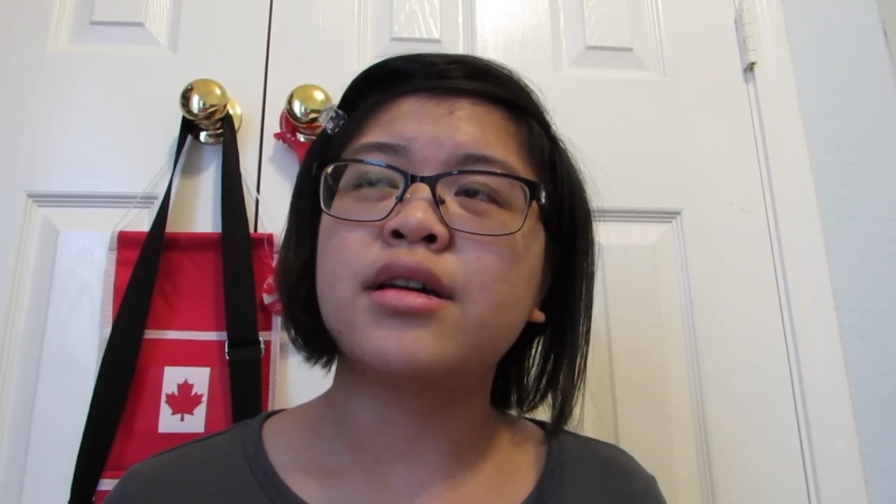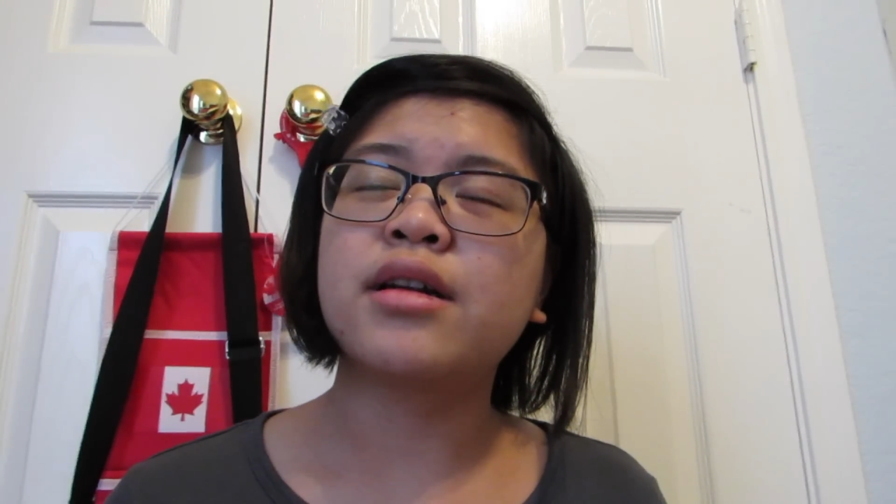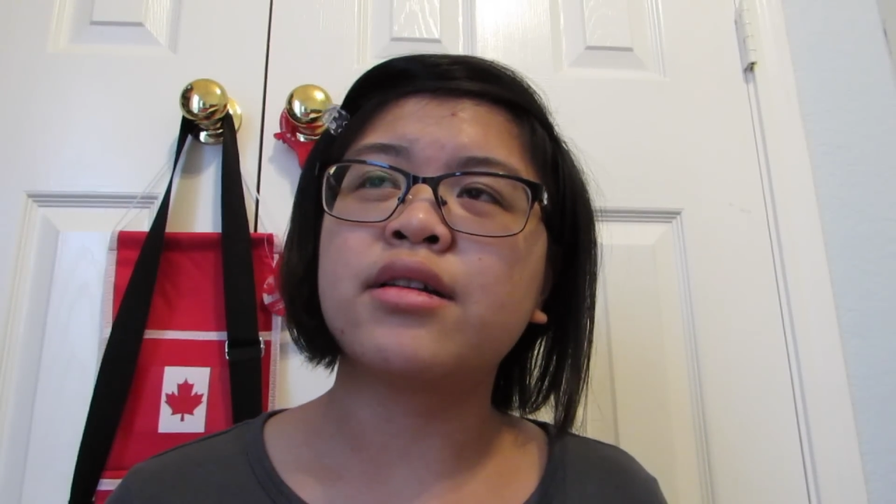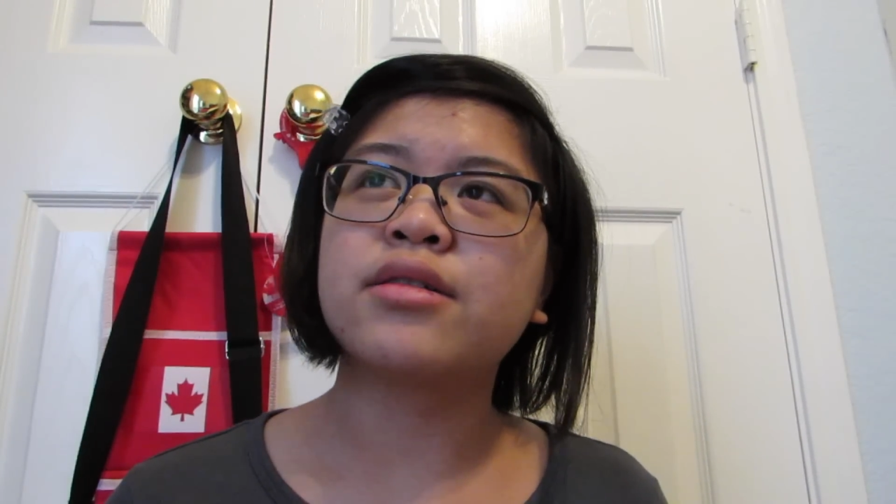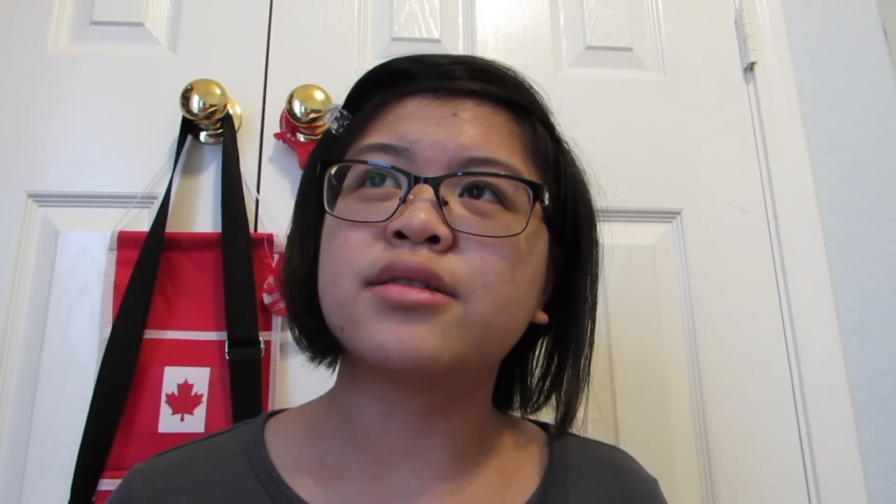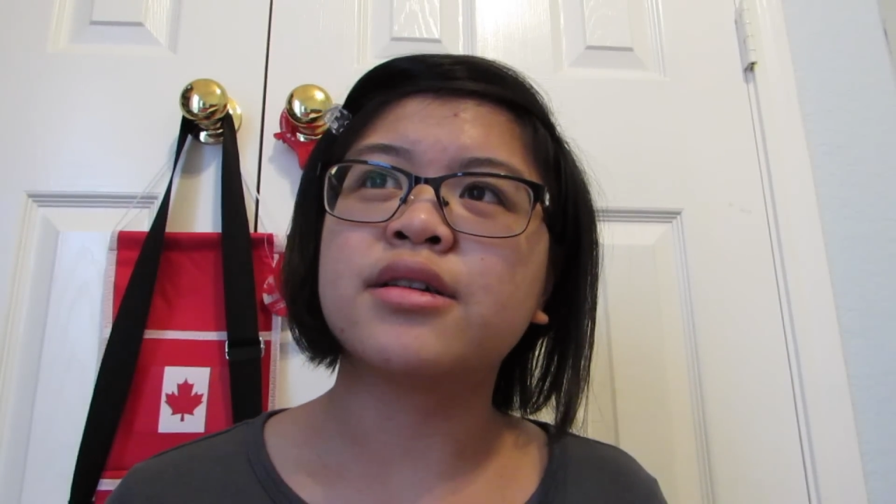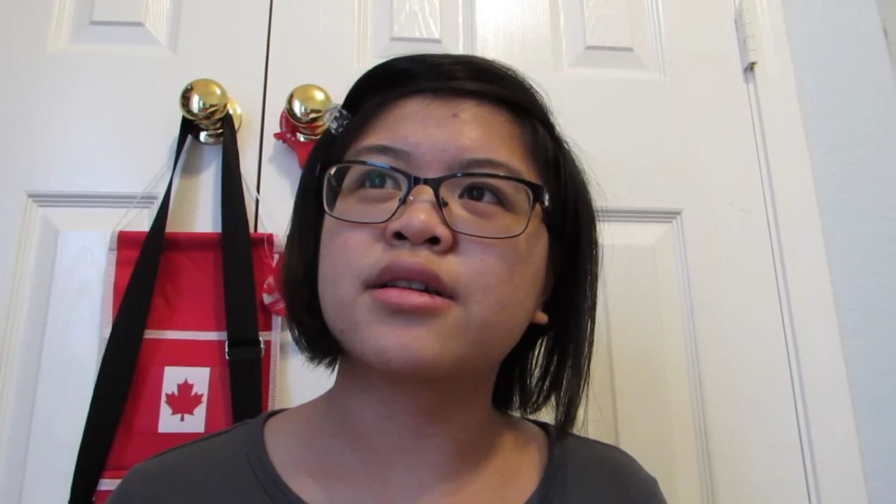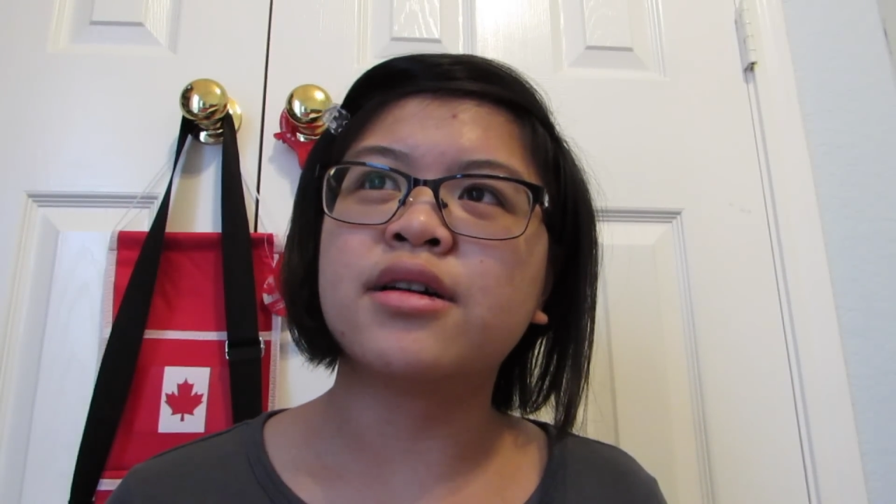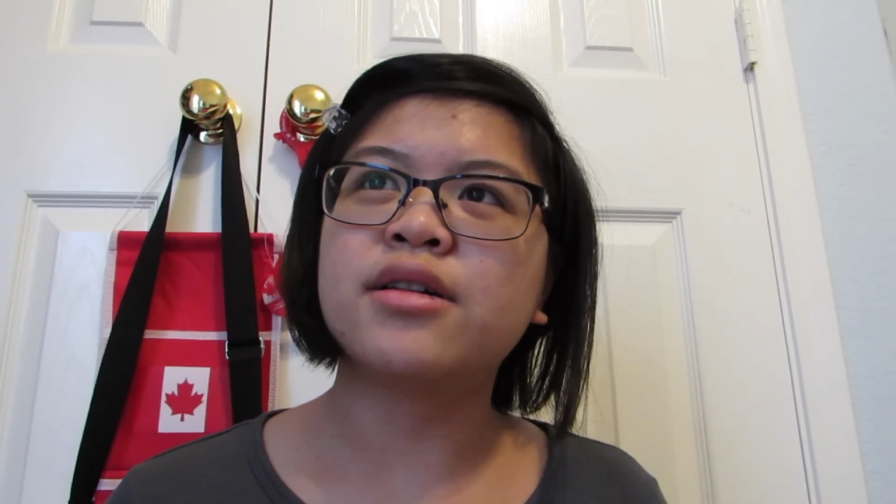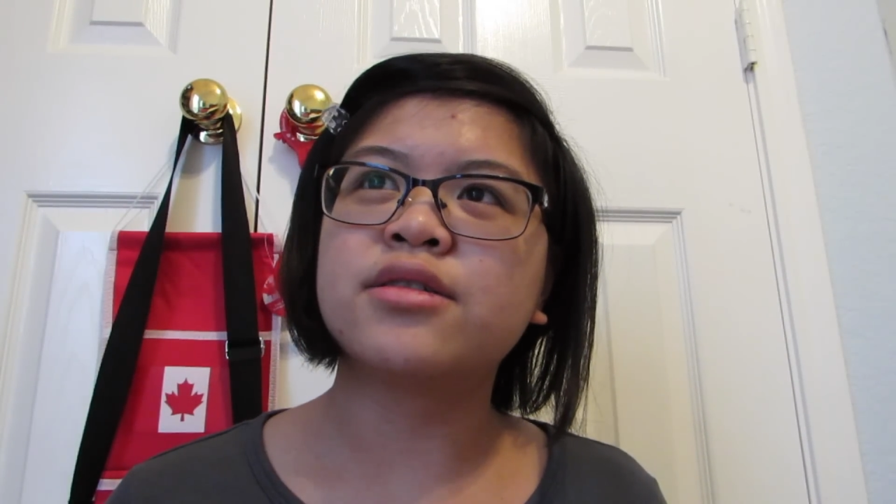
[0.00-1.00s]
And I was
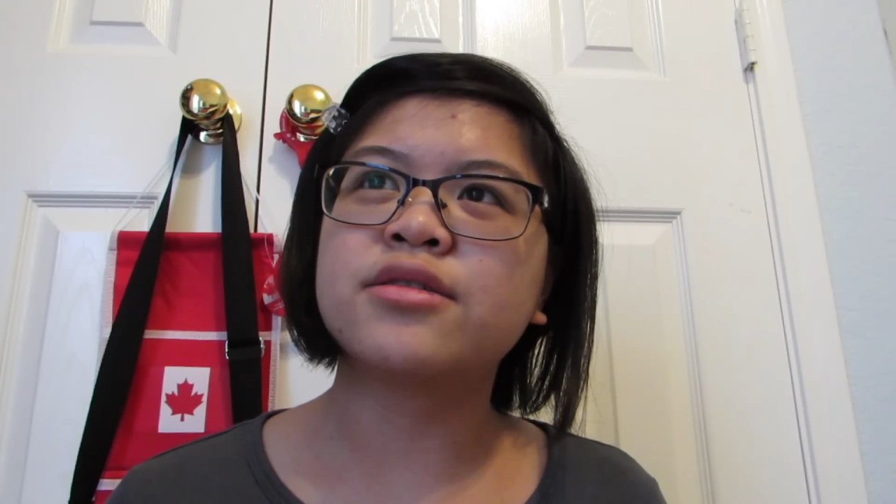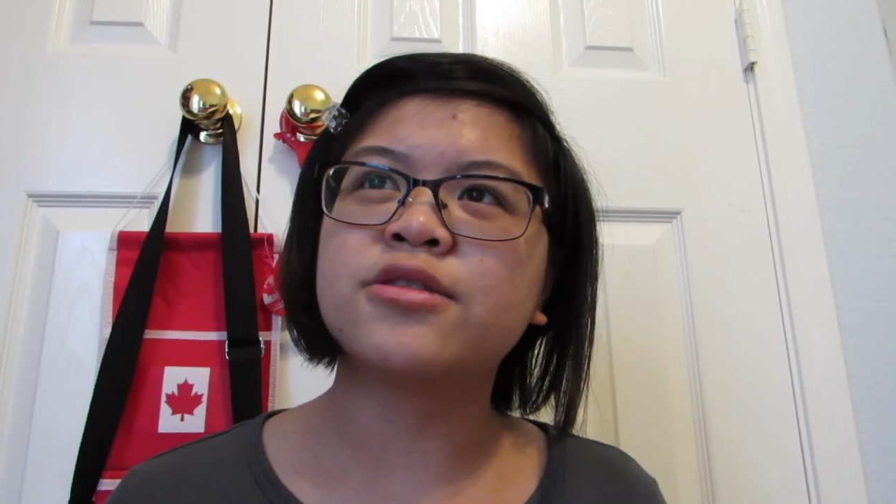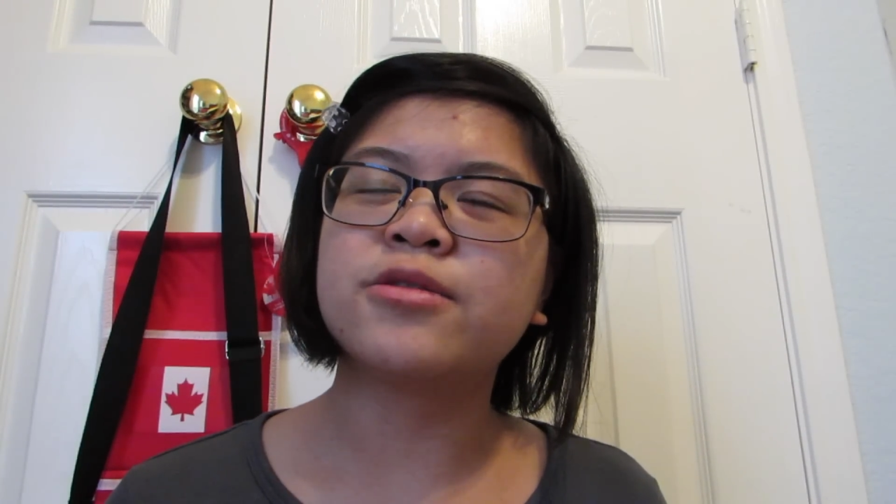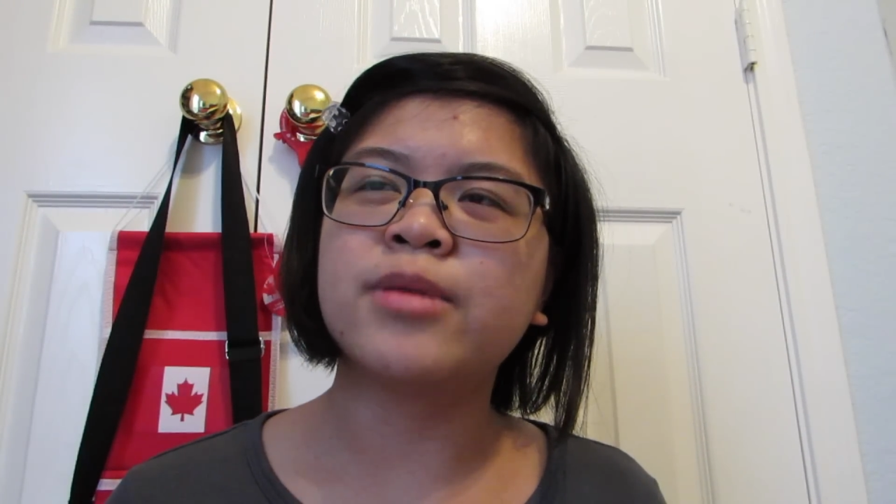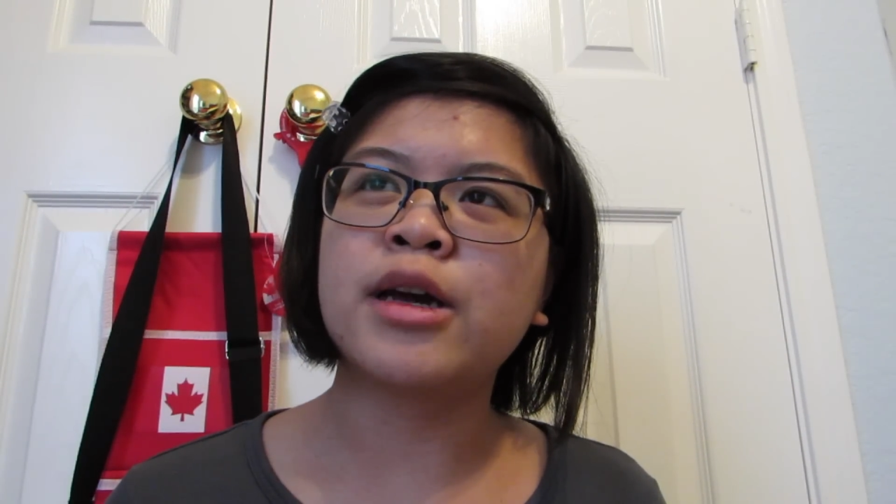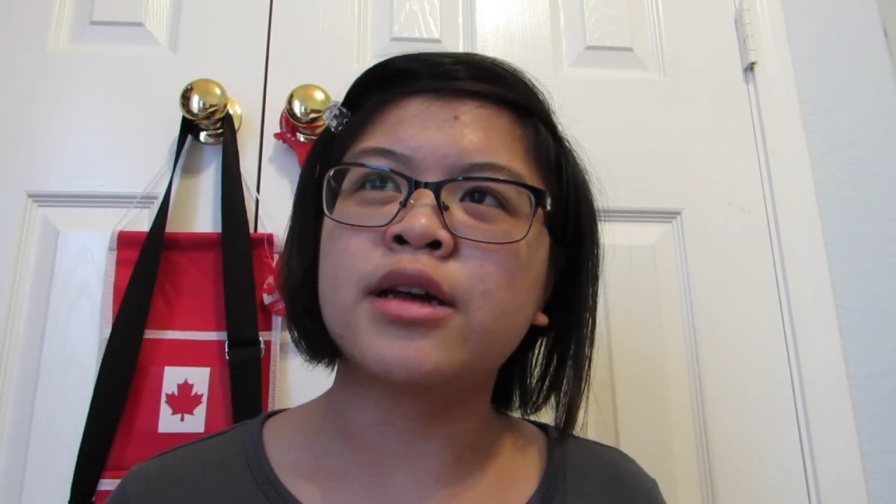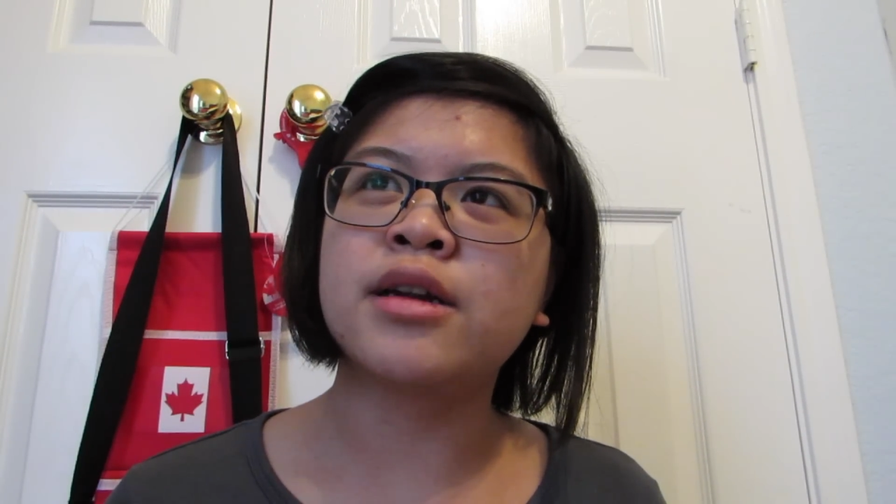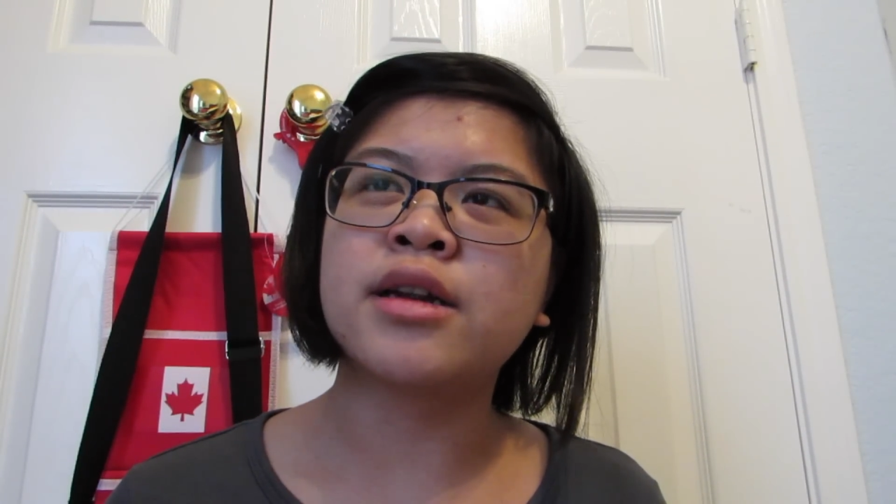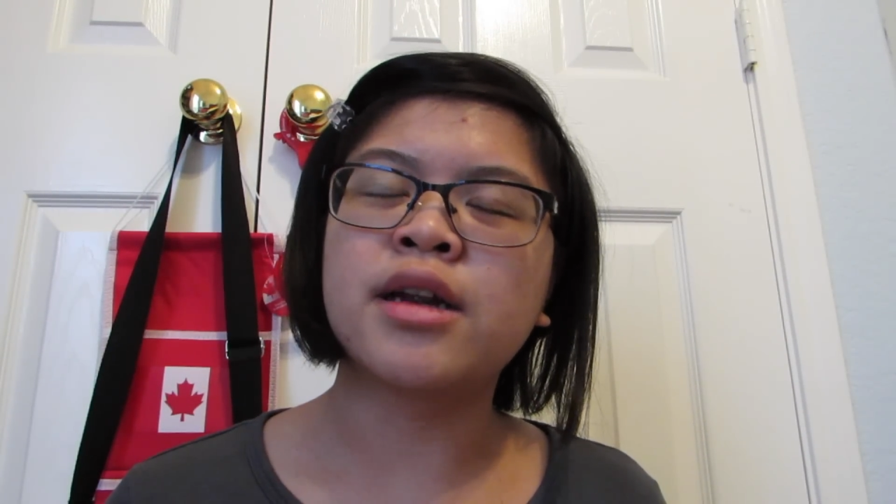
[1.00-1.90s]
like, oh, too bad.